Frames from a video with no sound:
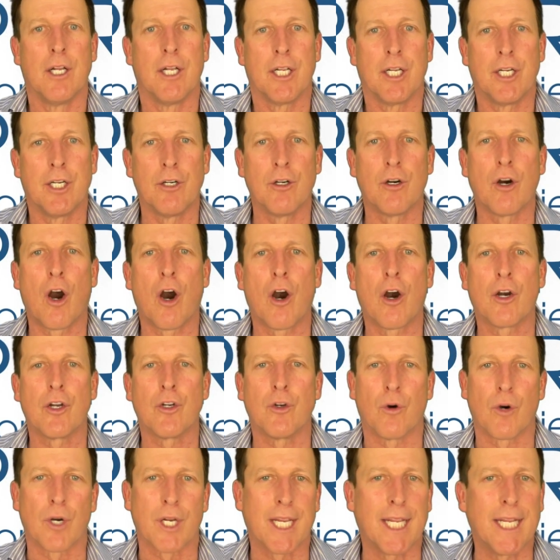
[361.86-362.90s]
Here are
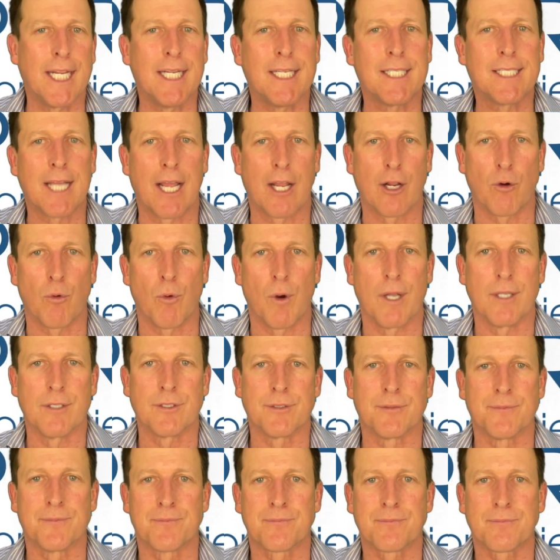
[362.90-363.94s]
your key
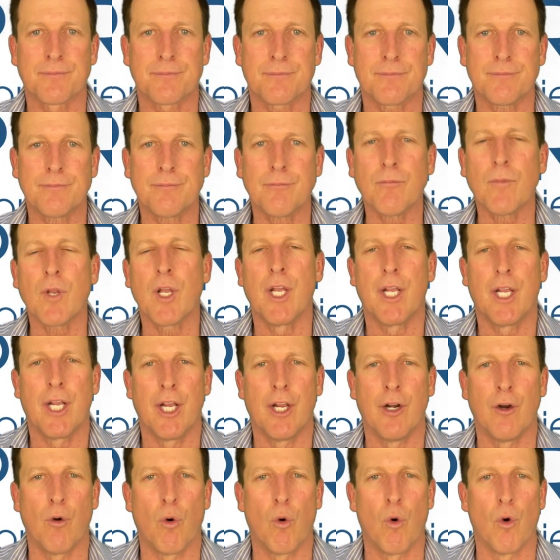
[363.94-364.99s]
takeaways.
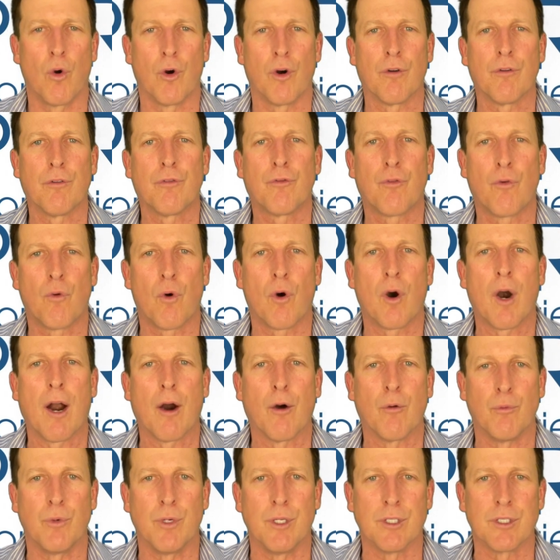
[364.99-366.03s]
In order for our
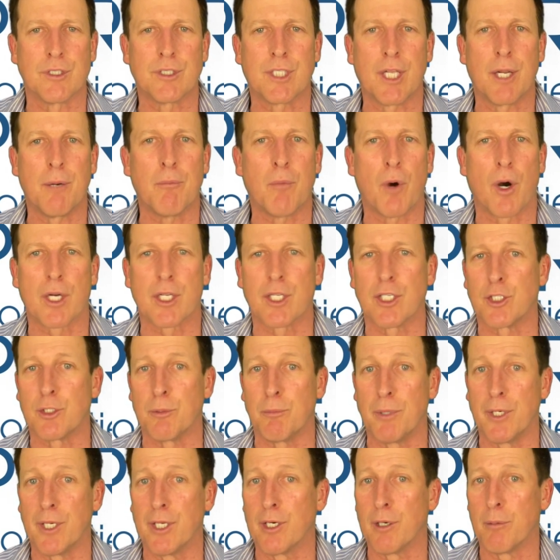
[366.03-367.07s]
real estate market to
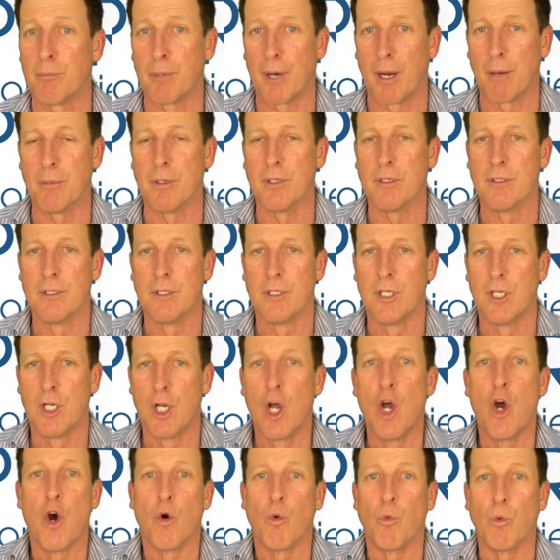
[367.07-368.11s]
be in a bubble,
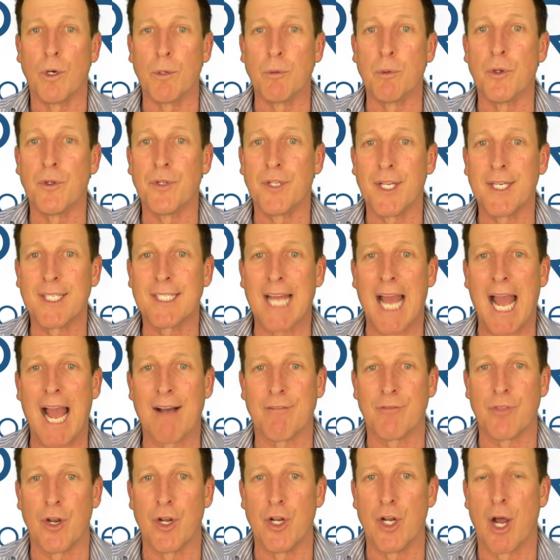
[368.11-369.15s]
we will need to
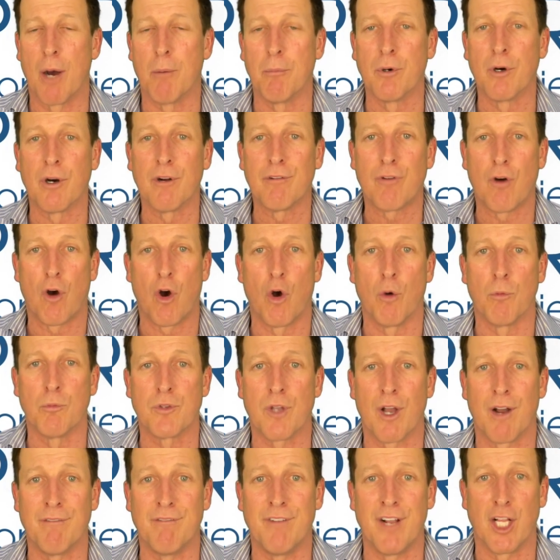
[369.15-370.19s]
have the number of homes
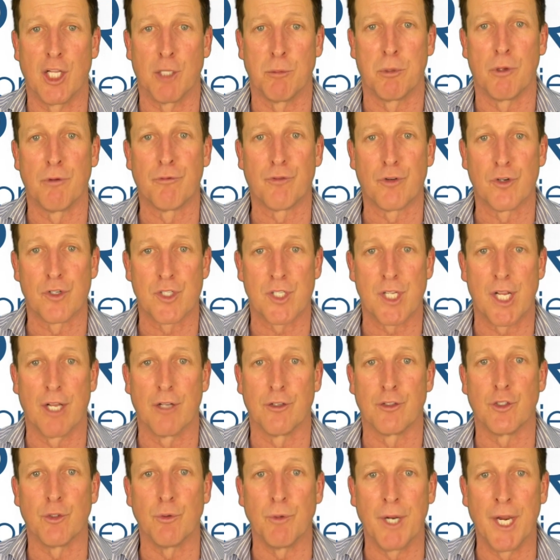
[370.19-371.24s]
available for sale
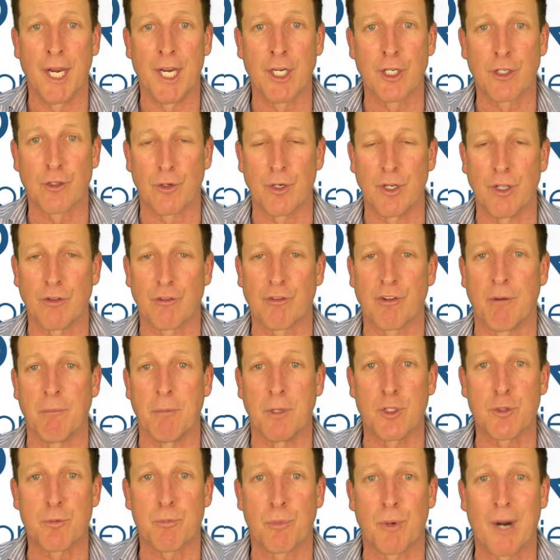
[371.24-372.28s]
to increase from
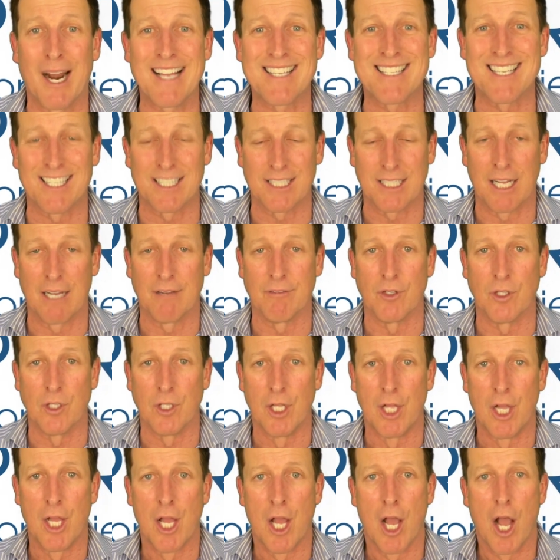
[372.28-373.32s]
its present level
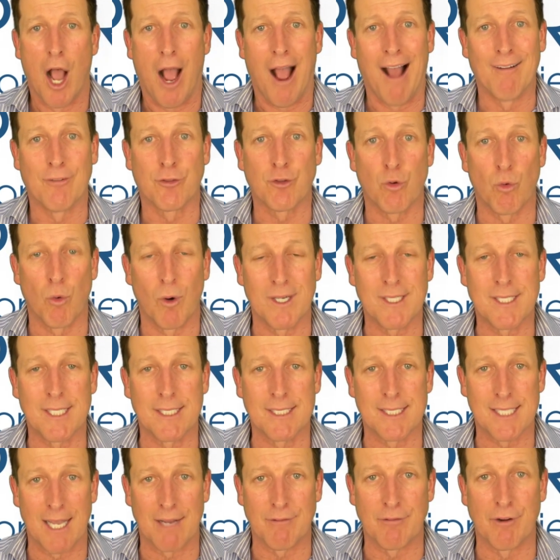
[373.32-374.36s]
of
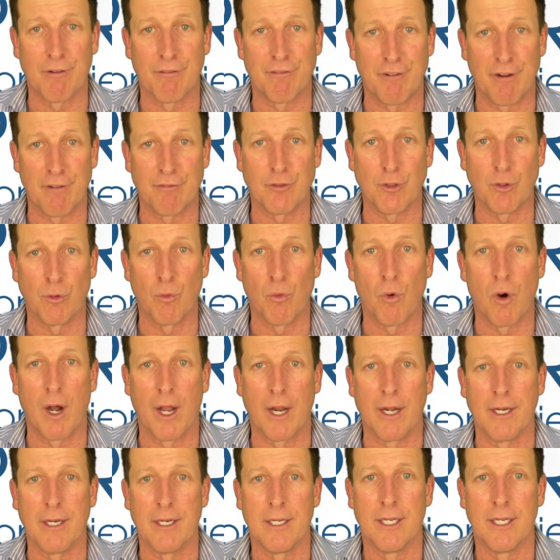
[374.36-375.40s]
2751